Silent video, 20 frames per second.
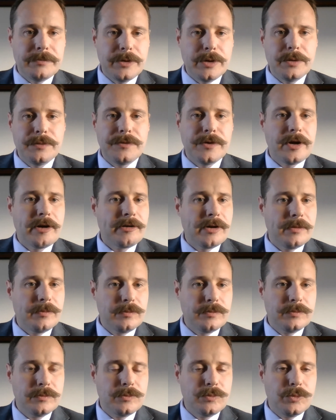No
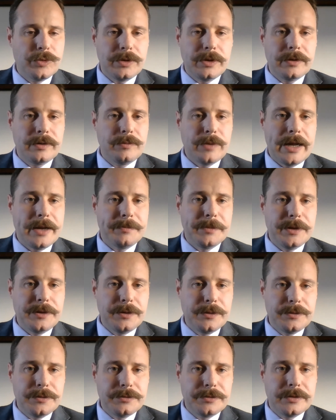firearm was, had been
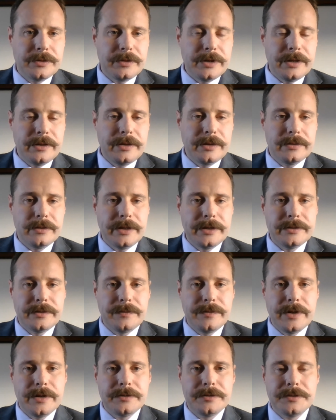used in these alleged
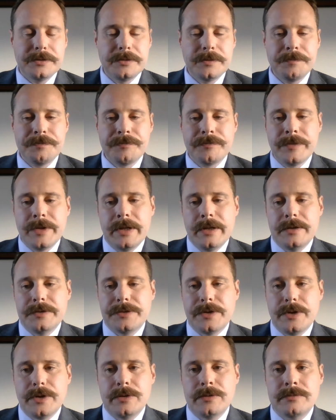offences,
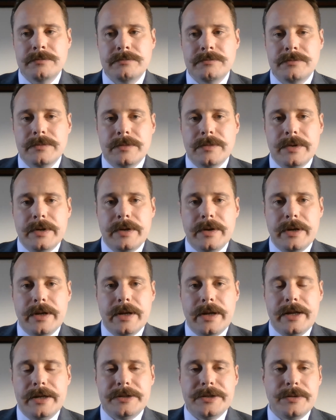so
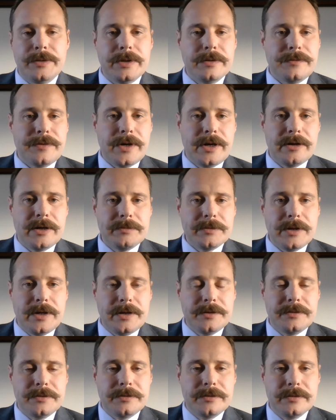Issuing a firearm
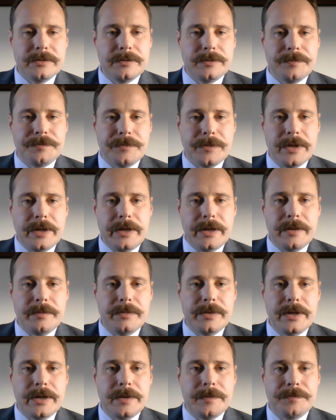license to
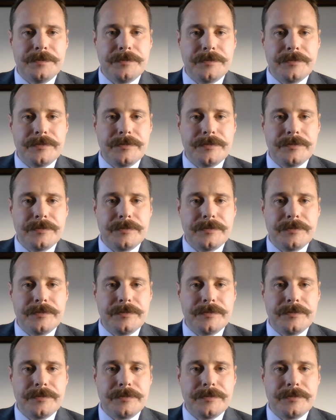EMB